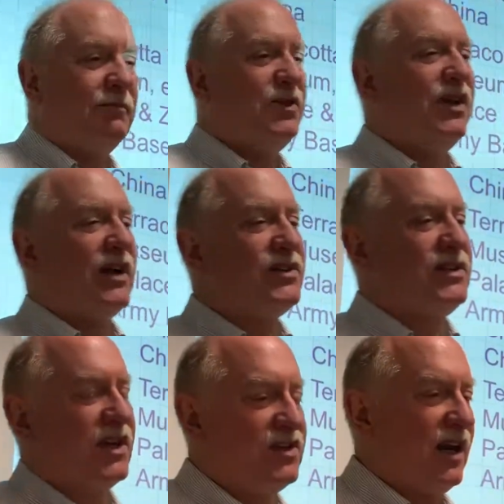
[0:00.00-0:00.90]

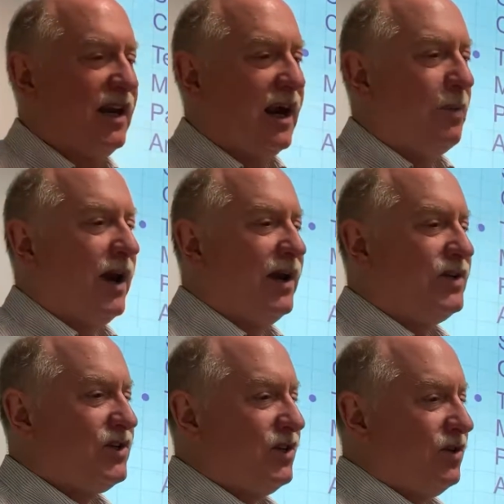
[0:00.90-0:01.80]
2016, I
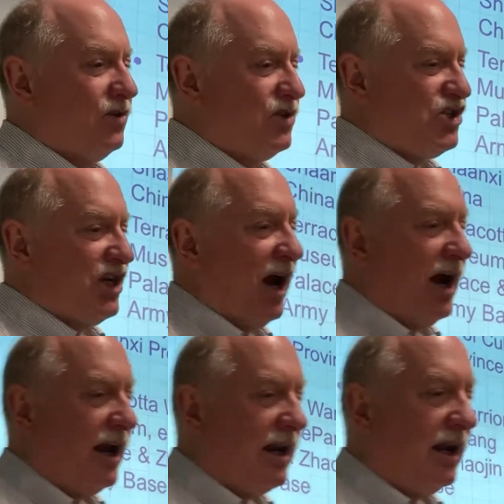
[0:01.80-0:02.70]
went to
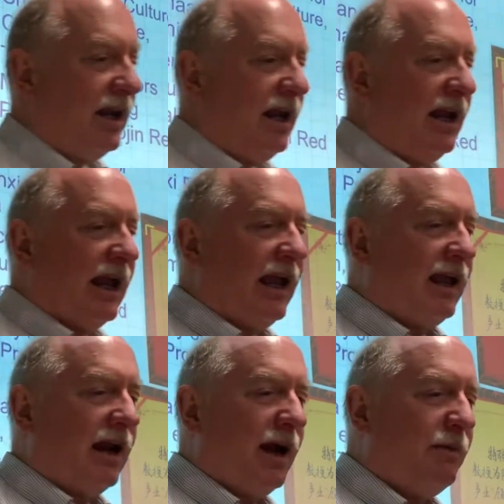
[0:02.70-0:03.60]
Xi'an,
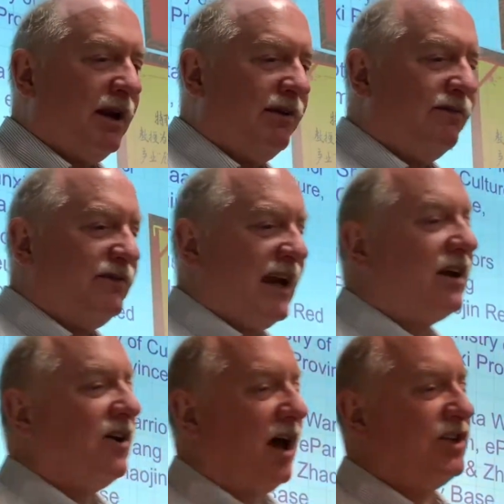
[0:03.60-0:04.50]
and I'm a
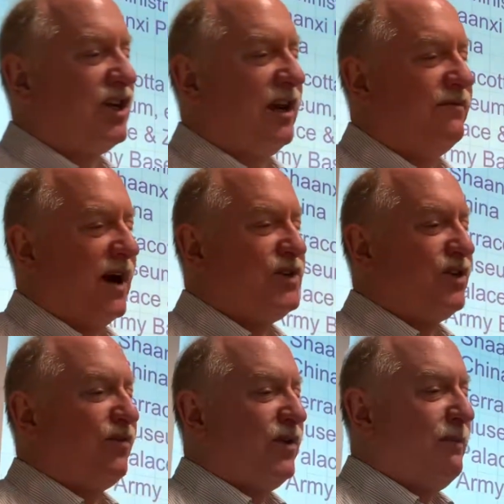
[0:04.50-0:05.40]
technology
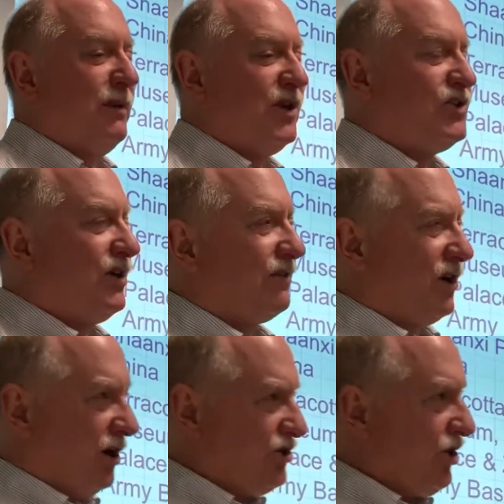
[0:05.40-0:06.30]
advisor for the Ministry of
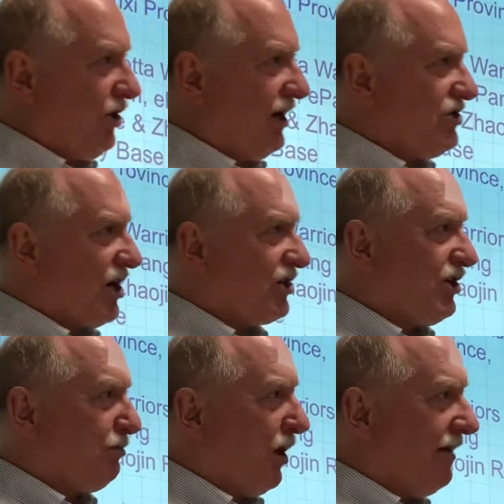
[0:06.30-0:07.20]
Culture in
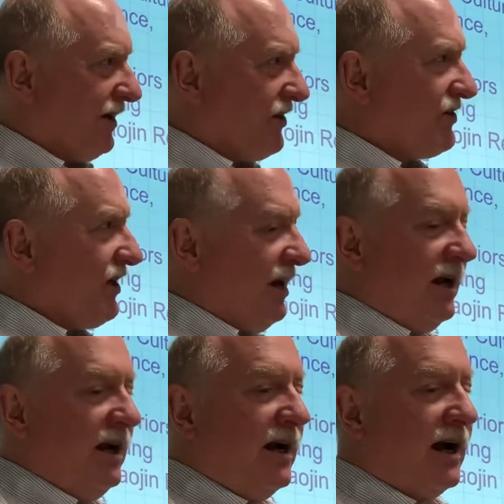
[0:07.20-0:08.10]
Jiangxi Province
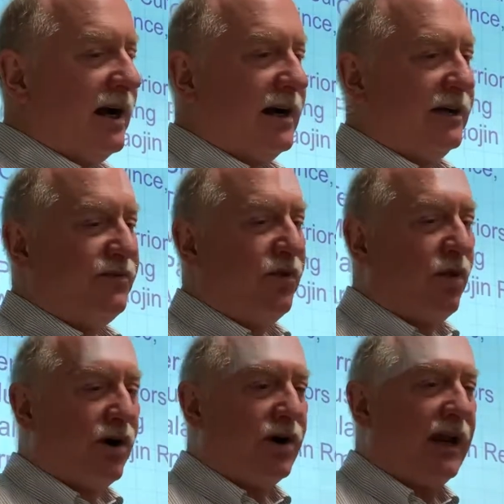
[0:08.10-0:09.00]

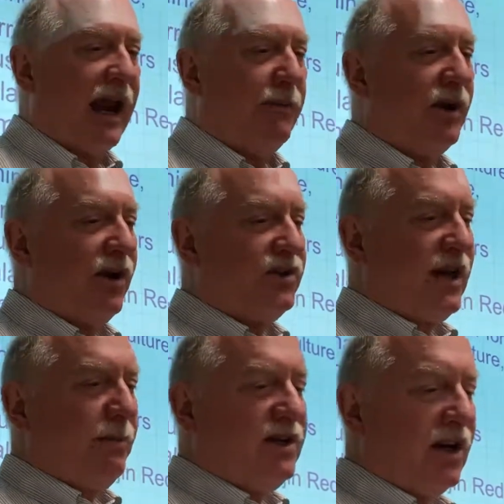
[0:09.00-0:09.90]
for game and
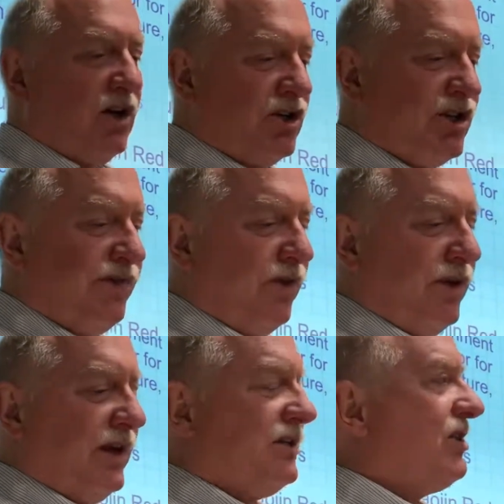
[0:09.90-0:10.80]
entertainment technology for
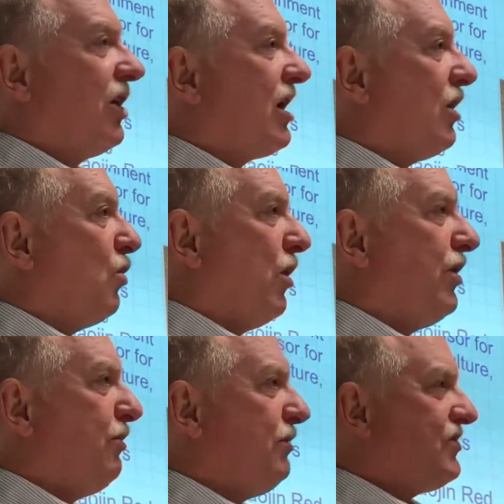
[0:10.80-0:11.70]
the Terracotta
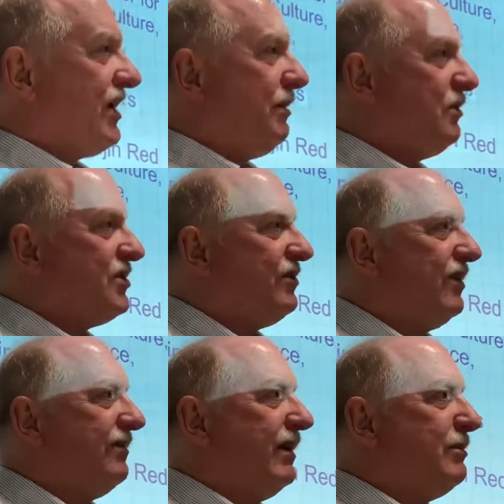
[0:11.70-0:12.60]
Warrior Museum, which is a
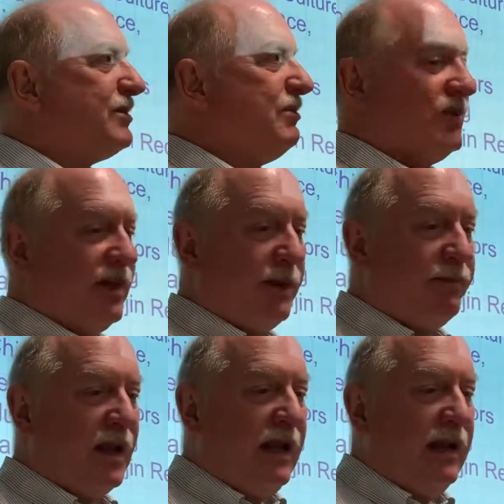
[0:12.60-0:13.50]
very famous
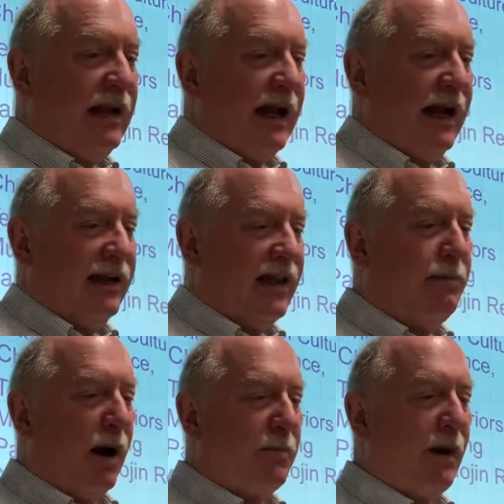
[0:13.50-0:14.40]
museum, and the
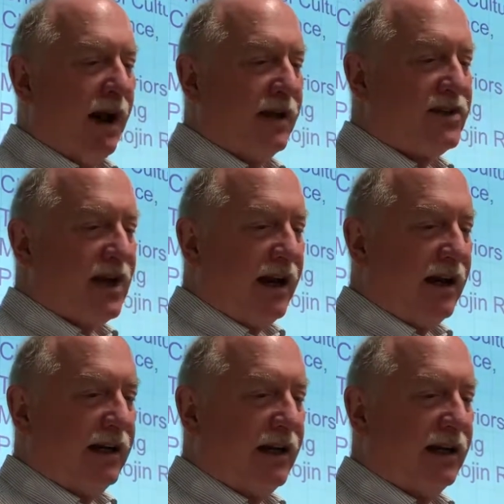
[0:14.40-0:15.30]
Yipang Palace site
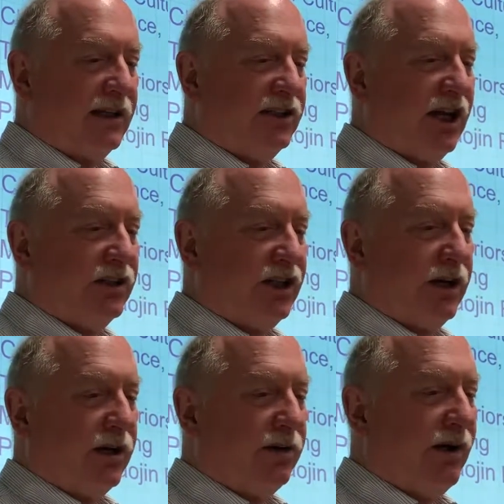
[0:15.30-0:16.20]
and the
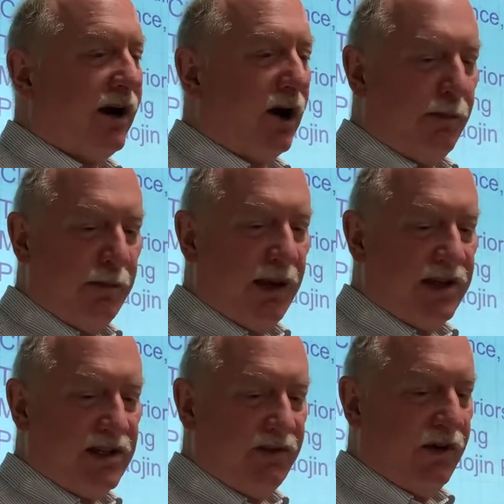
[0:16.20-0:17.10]
Jiaojing Red Army
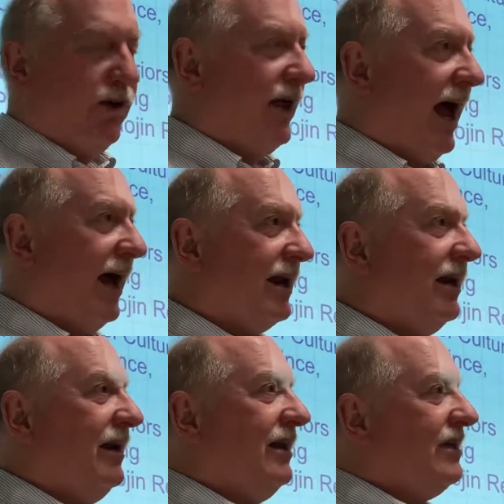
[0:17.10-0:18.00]
Base, if you know that.
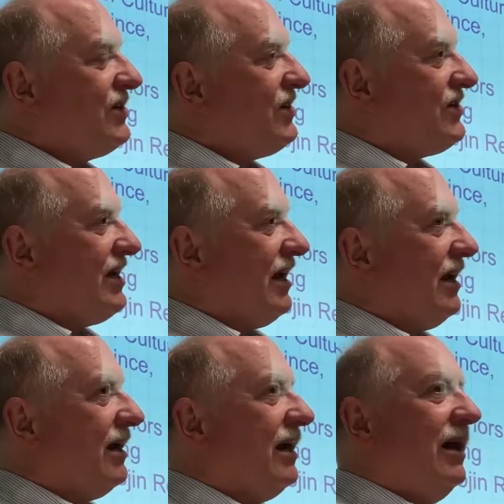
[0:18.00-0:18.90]
This is
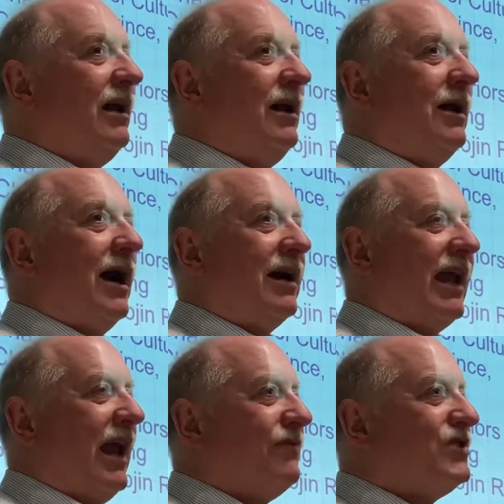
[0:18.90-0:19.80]
the
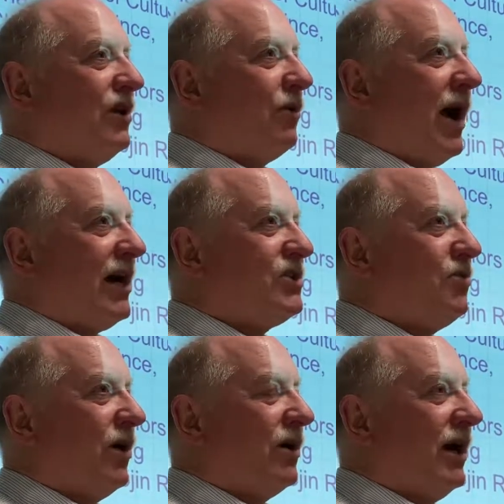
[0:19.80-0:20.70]
caves in the rocks
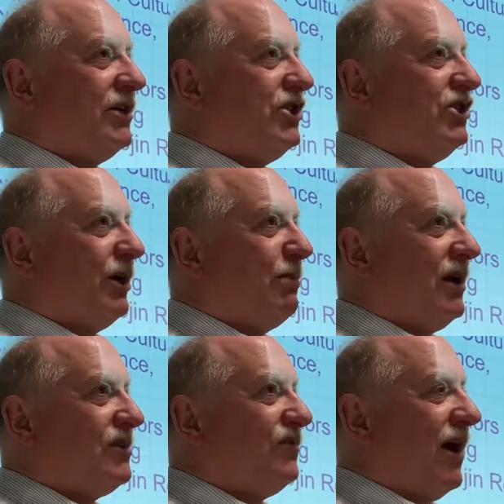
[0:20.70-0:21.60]
where Xi
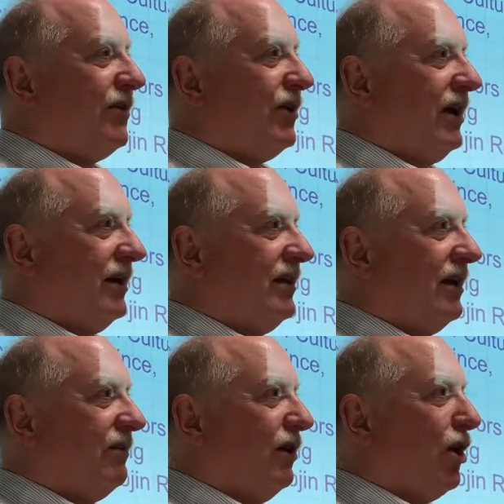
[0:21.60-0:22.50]
Jinping's father hid at the
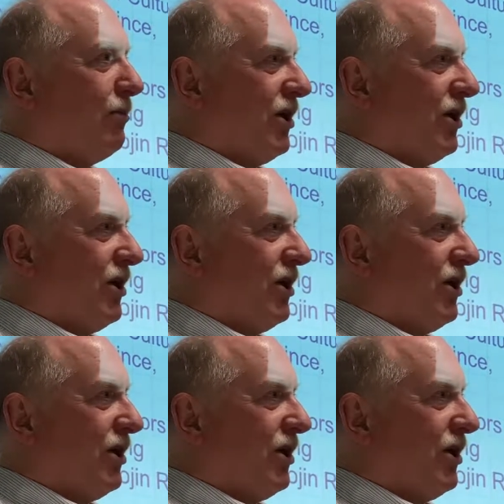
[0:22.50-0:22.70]
end of the Long